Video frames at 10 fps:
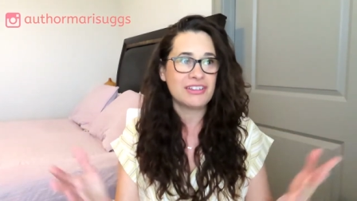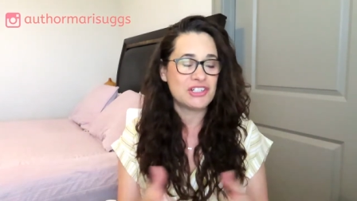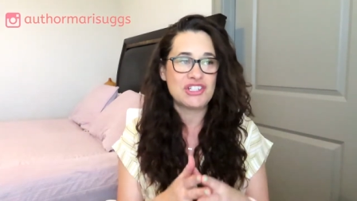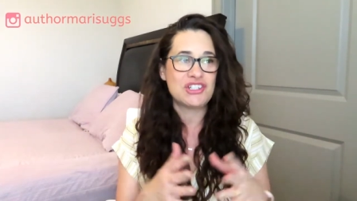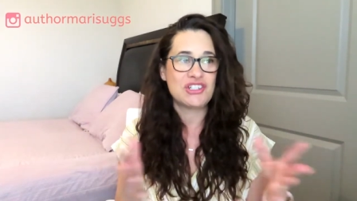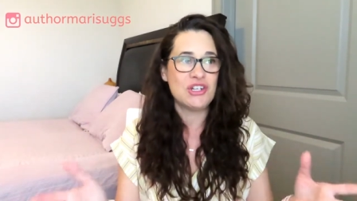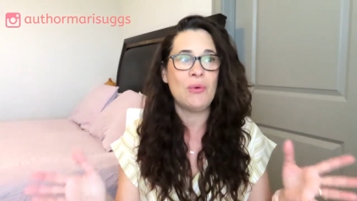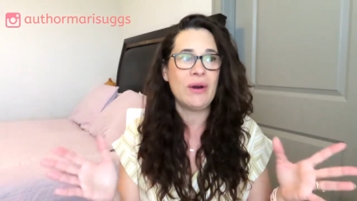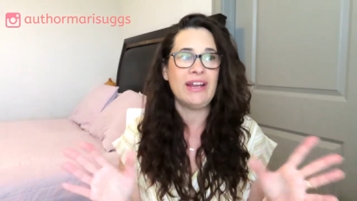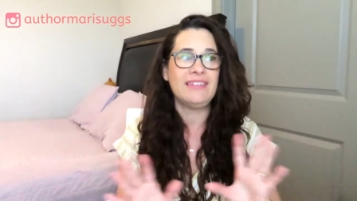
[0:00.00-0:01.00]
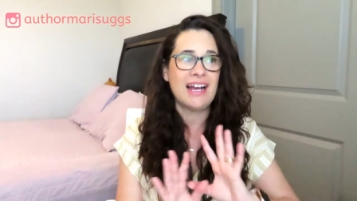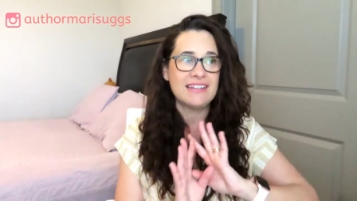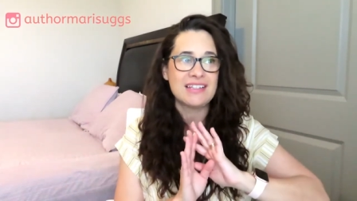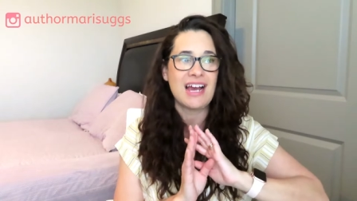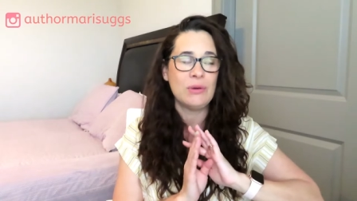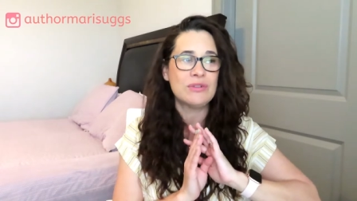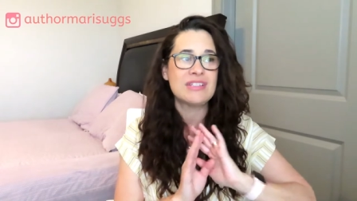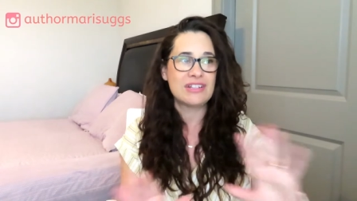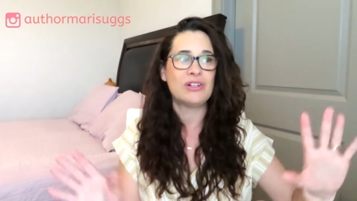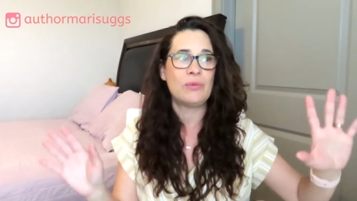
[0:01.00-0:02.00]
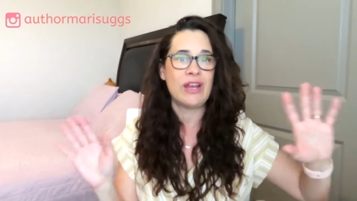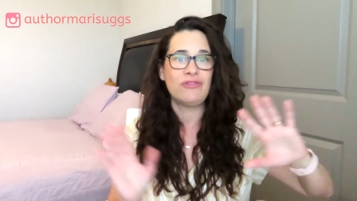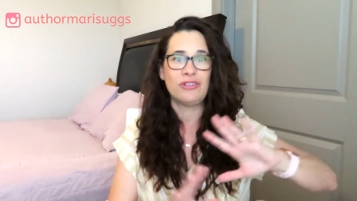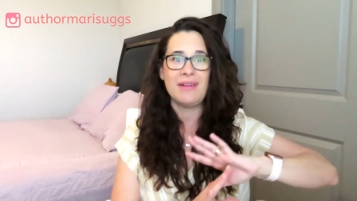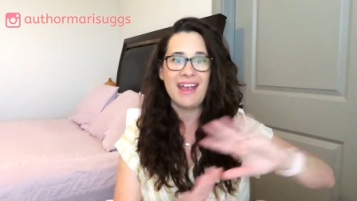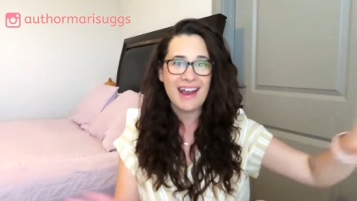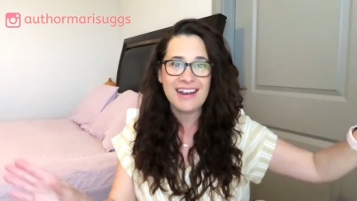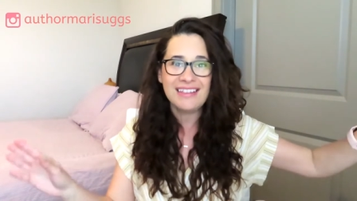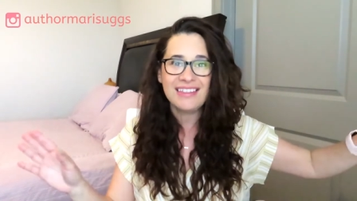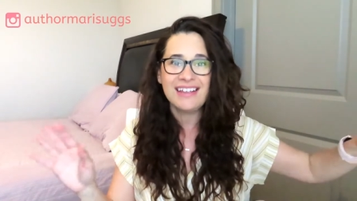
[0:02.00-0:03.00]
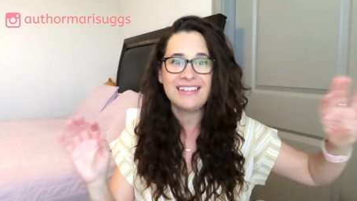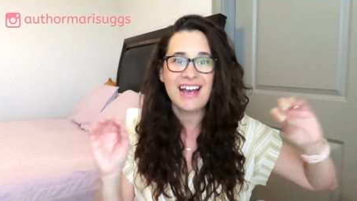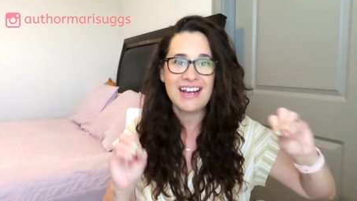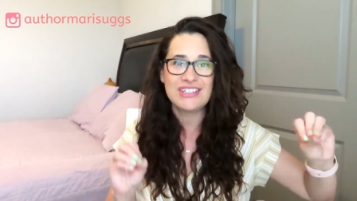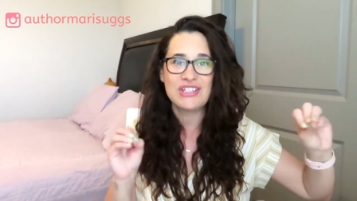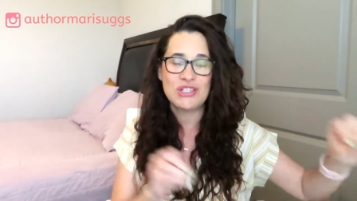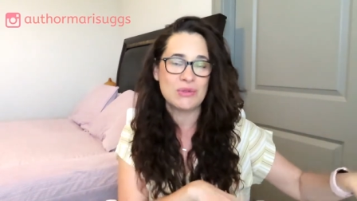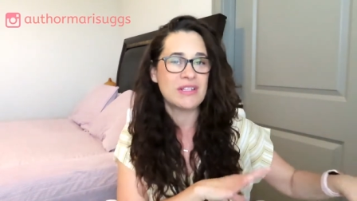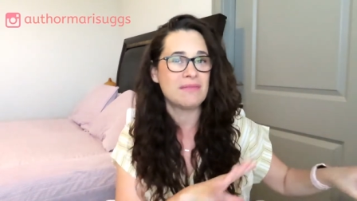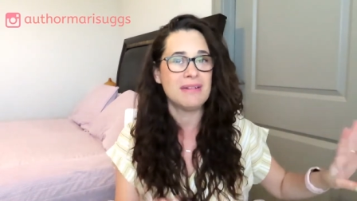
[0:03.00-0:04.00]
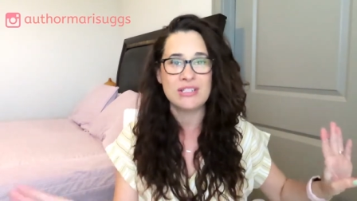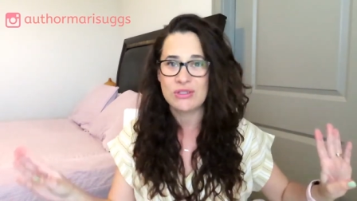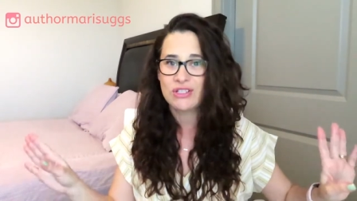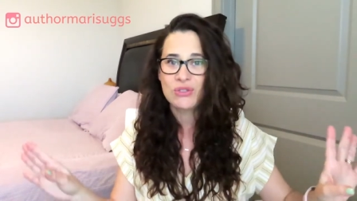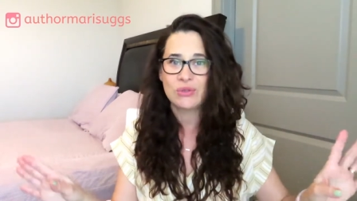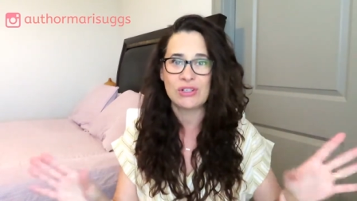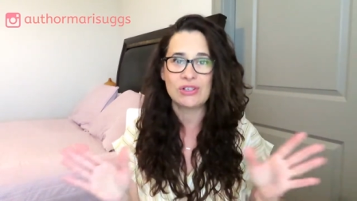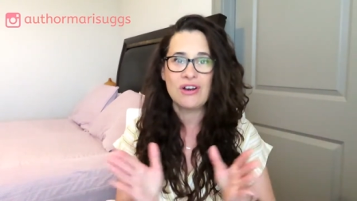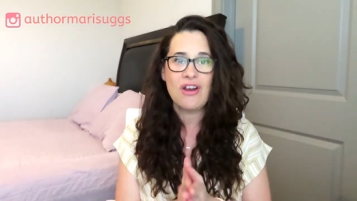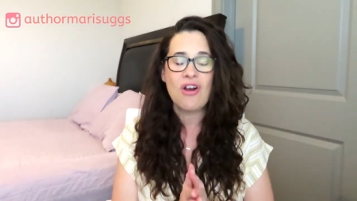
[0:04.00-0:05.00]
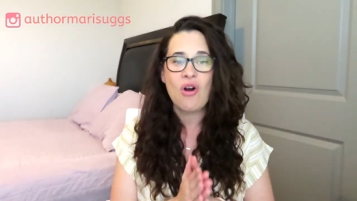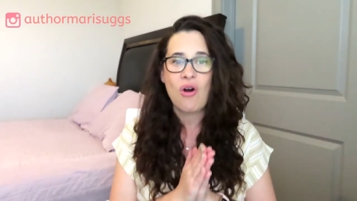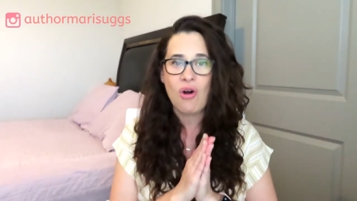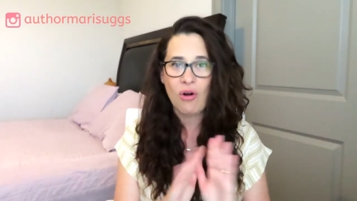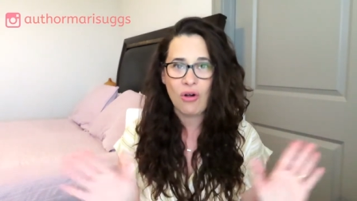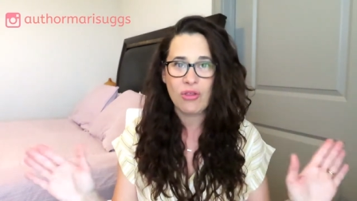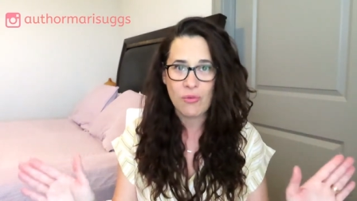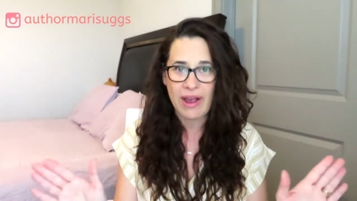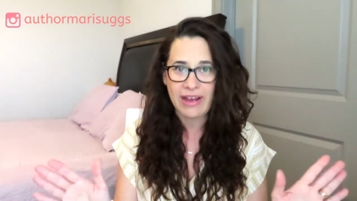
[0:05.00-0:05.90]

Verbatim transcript: There's just no way. That's, I will steer away from anything that has to do with a mental disorder all the way.